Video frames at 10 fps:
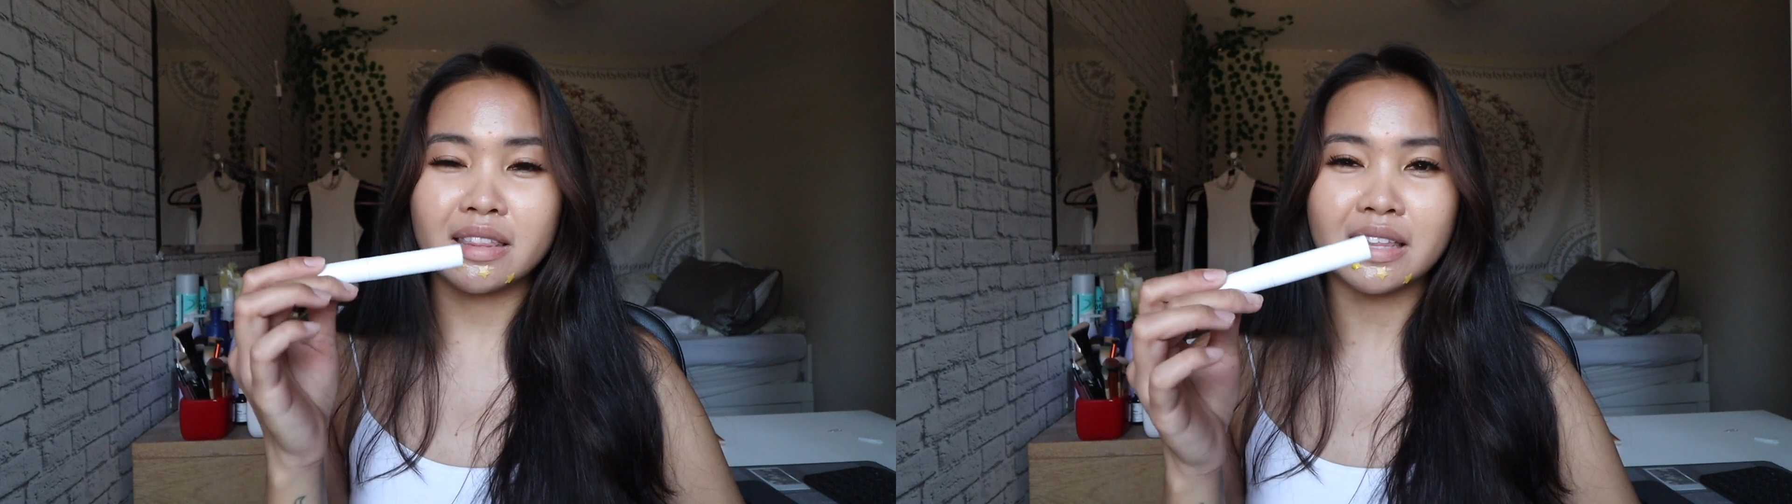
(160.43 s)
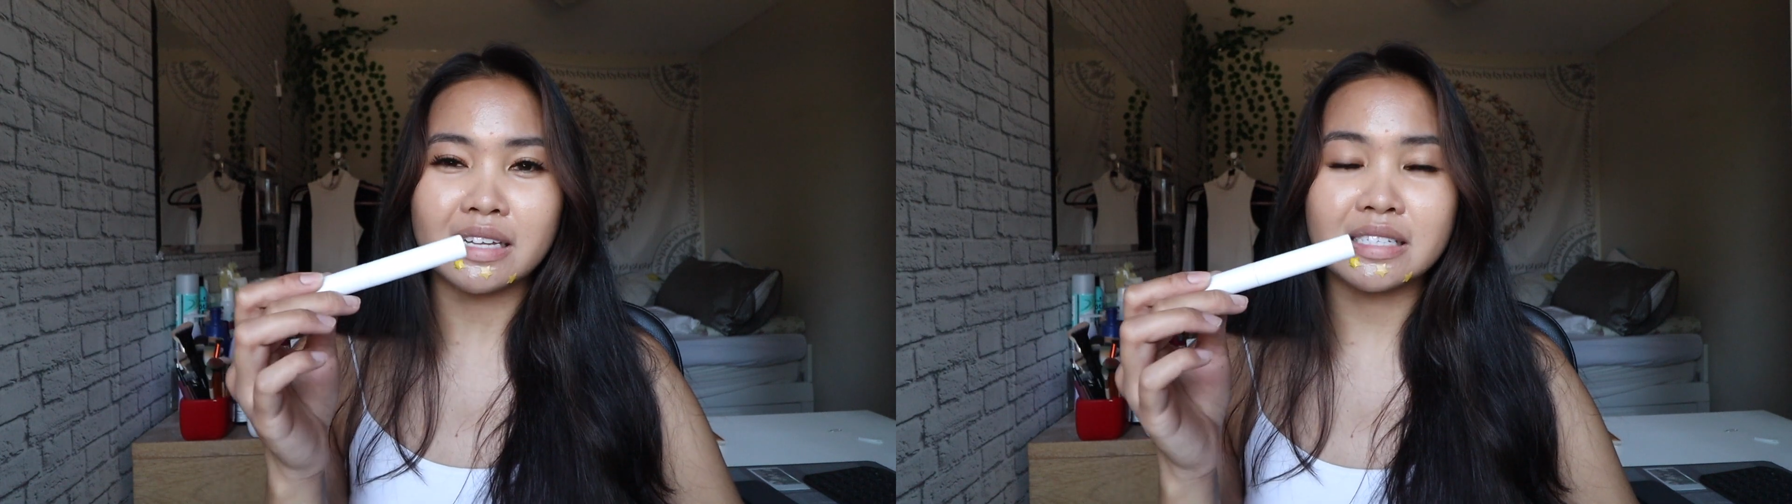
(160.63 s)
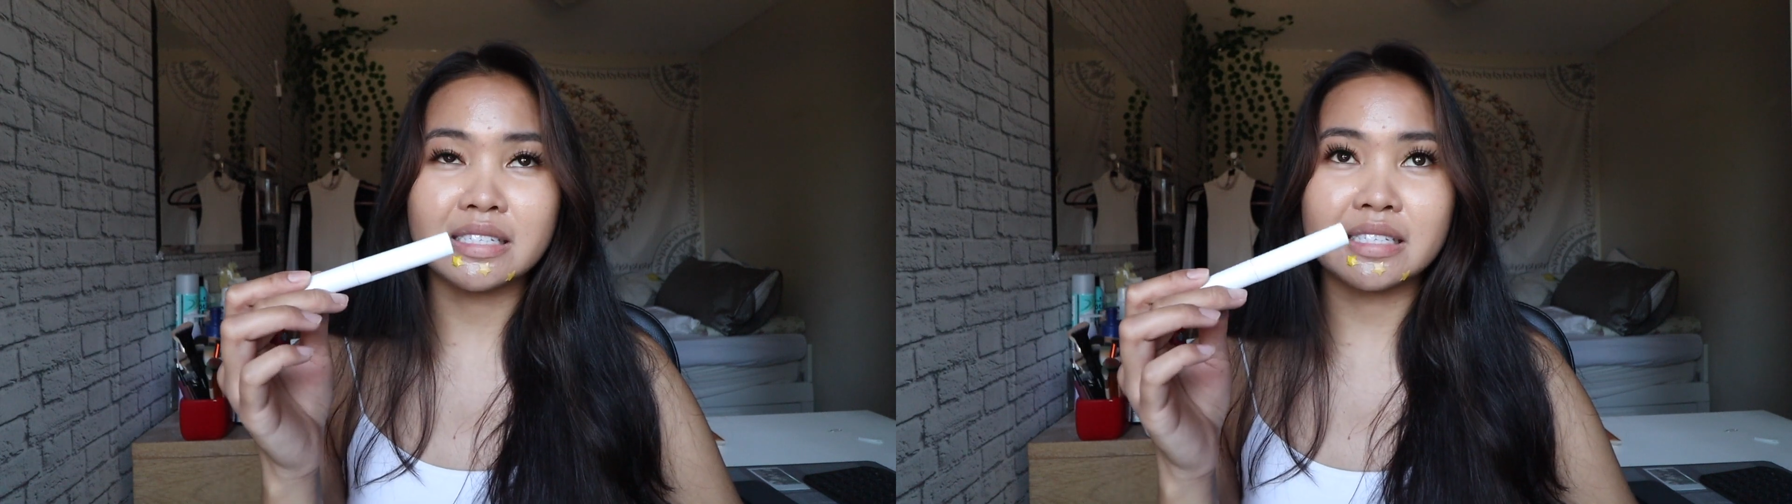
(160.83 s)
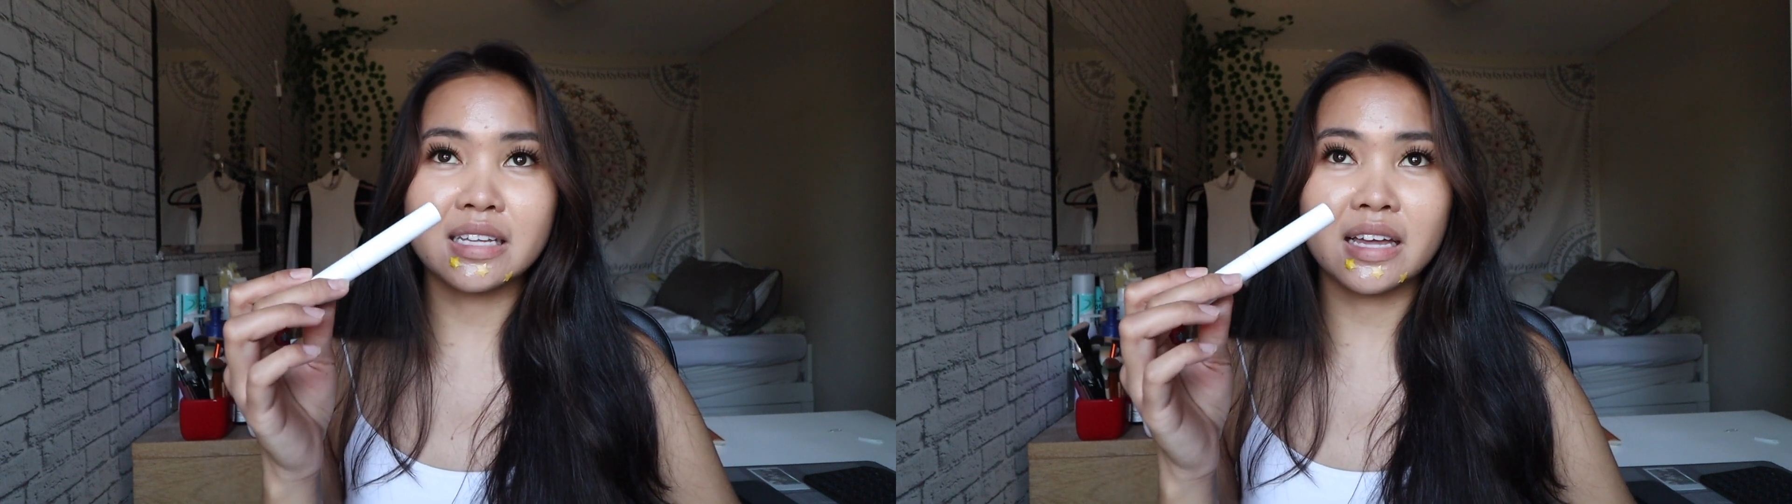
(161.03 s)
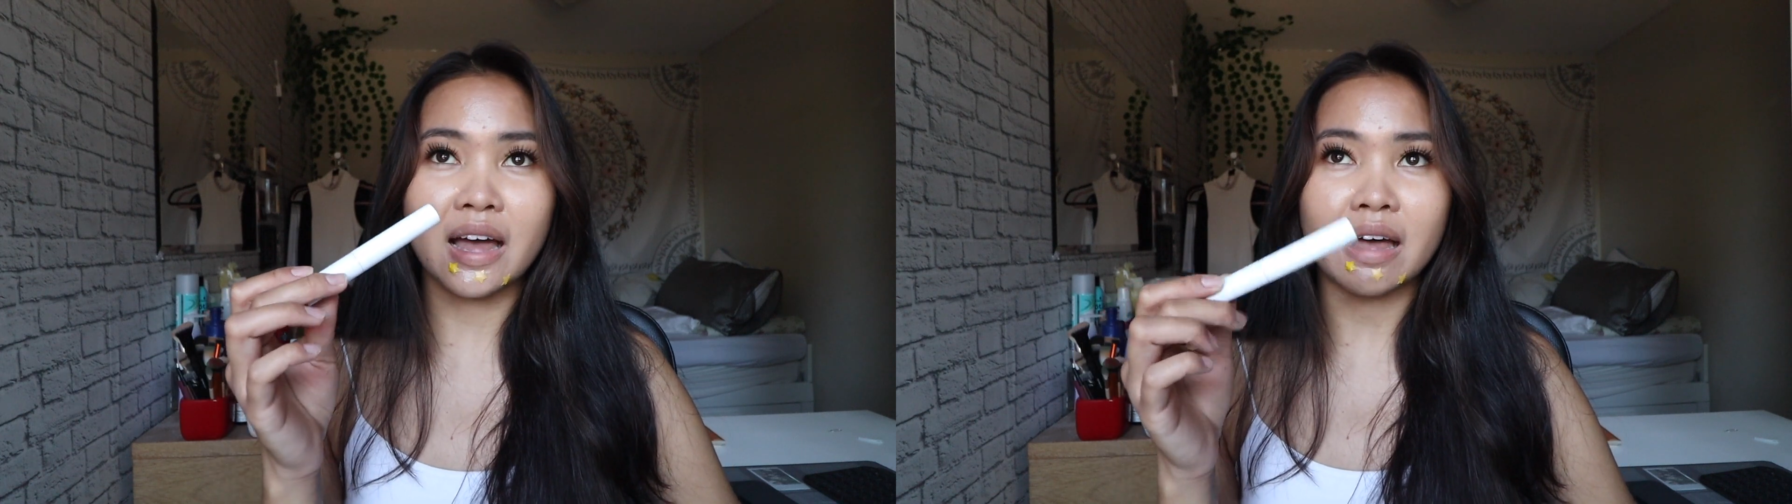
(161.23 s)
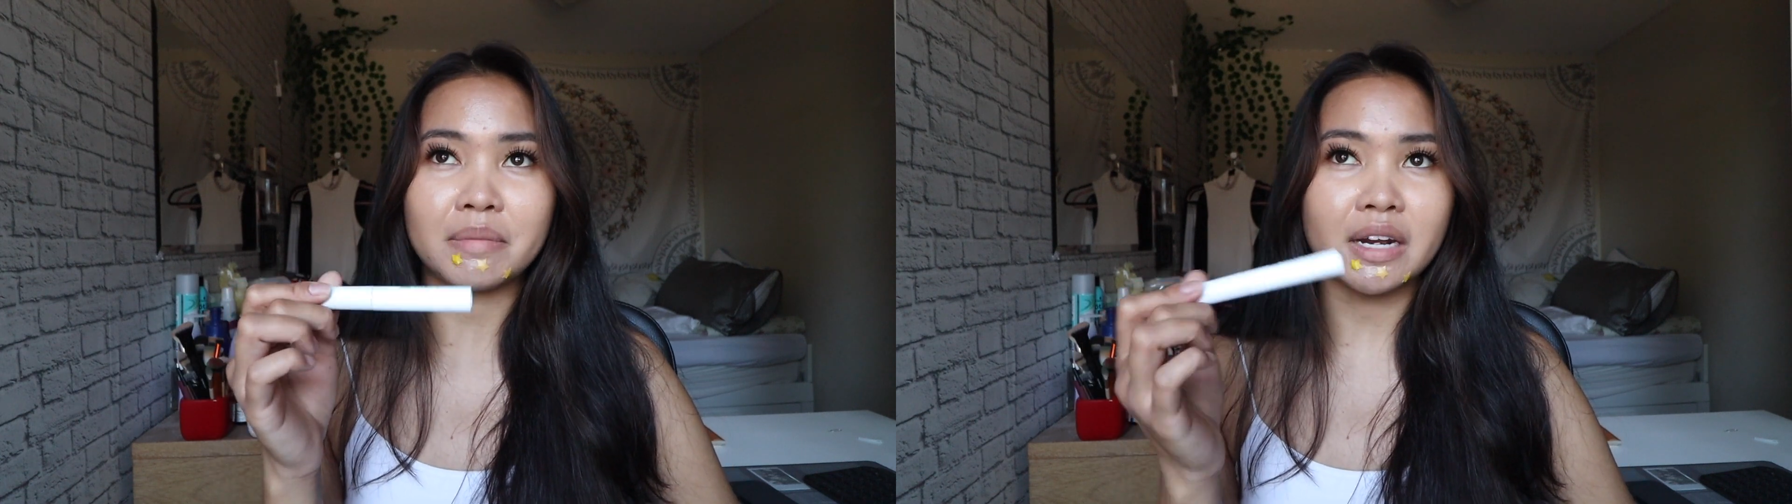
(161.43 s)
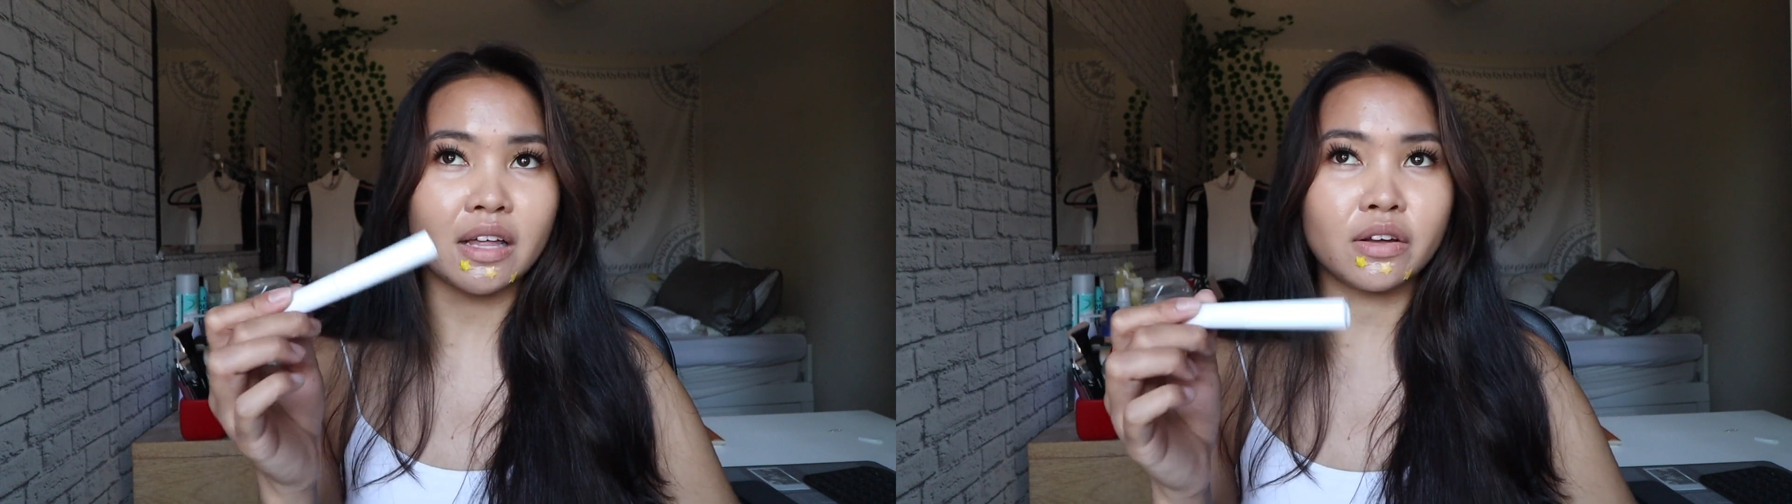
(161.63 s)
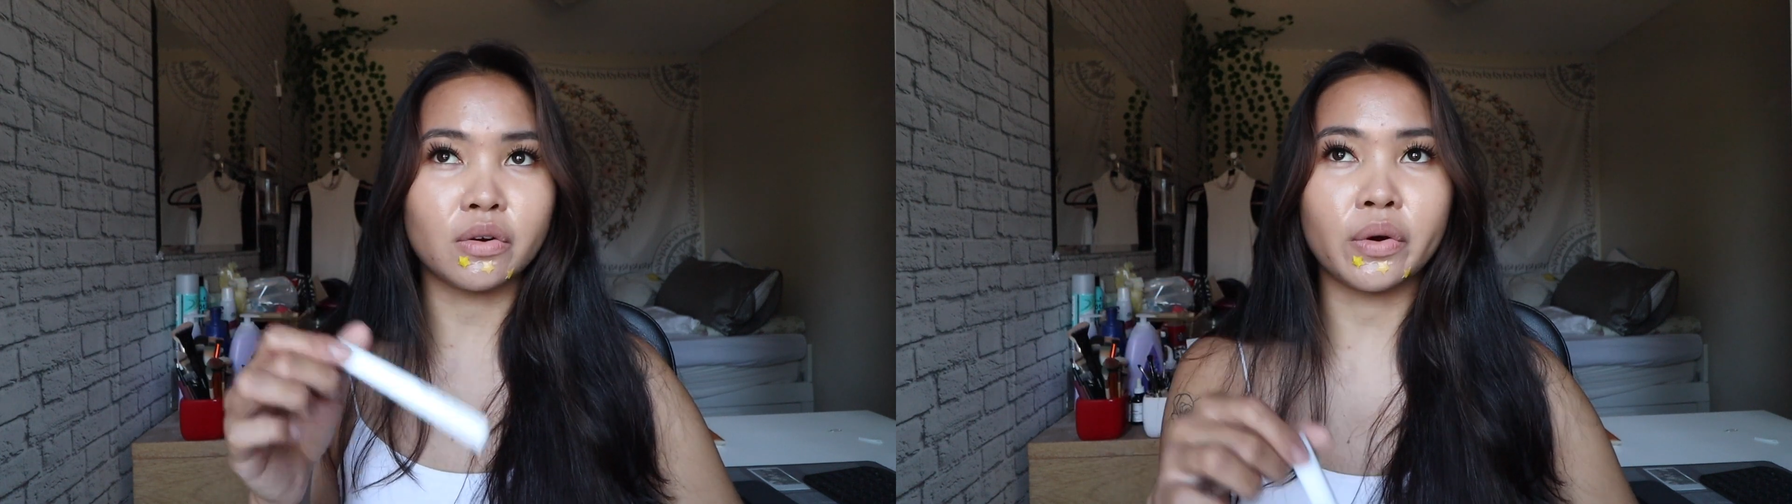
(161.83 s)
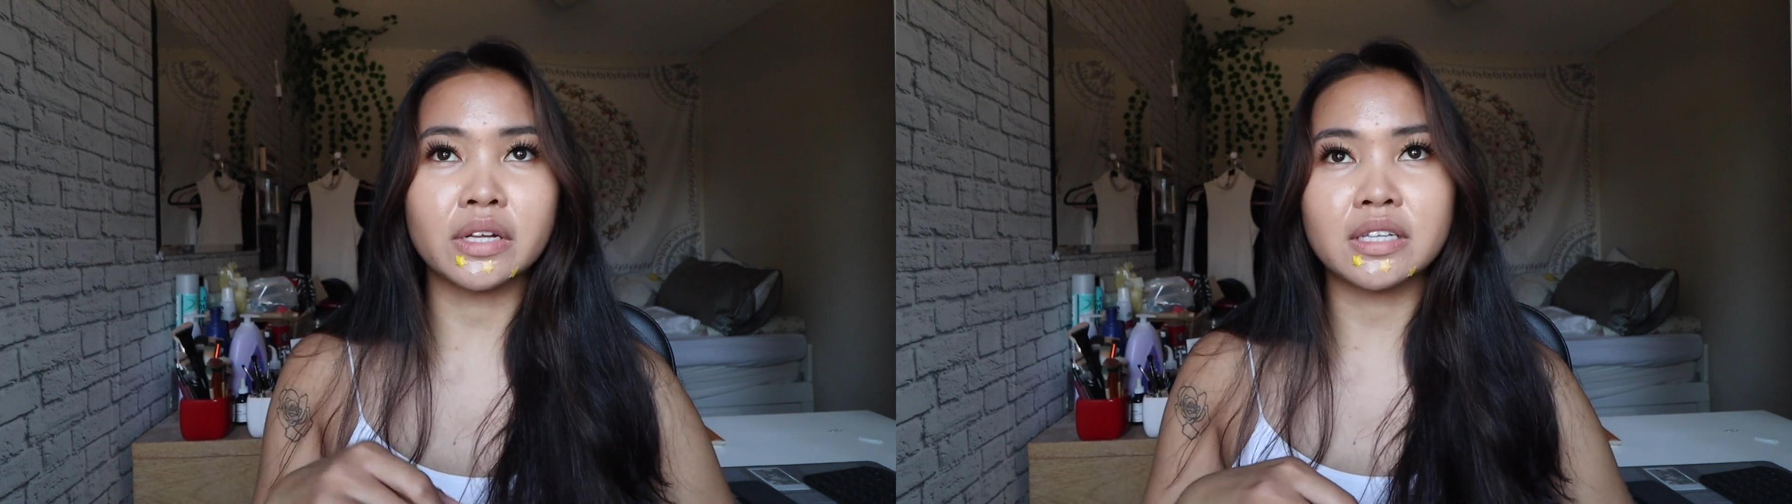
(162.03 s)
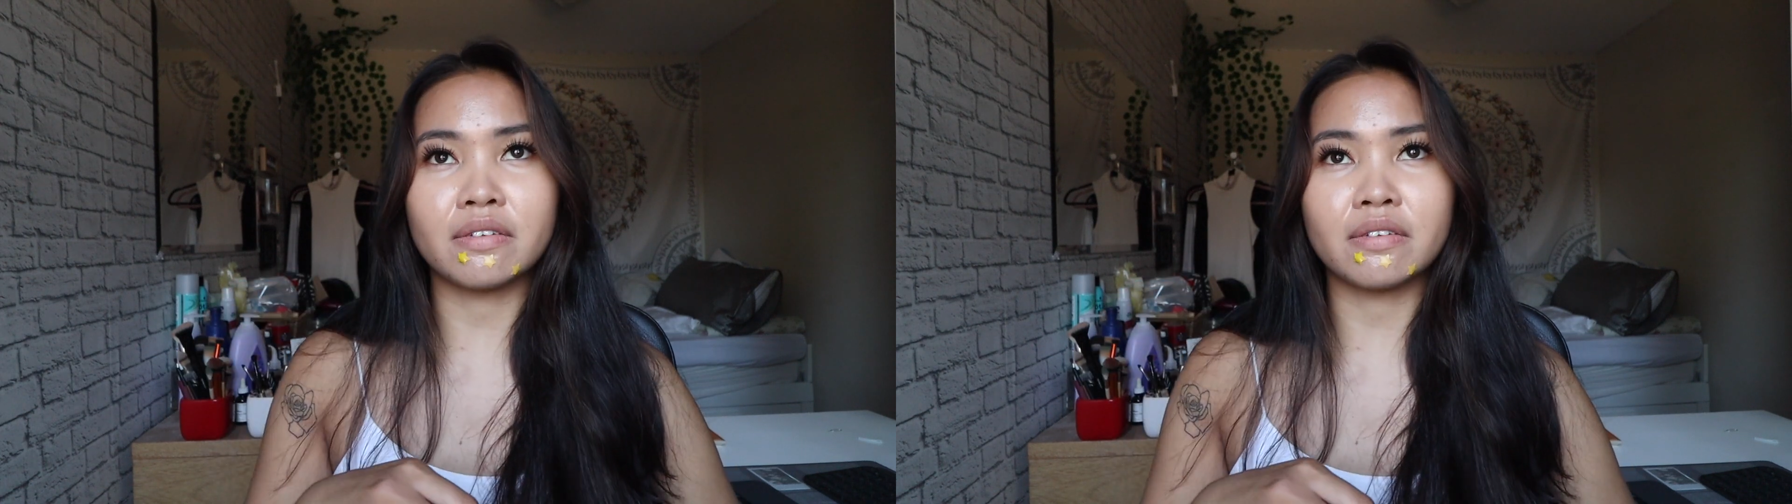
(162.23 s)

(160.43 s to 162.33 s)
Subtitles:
This and other oils,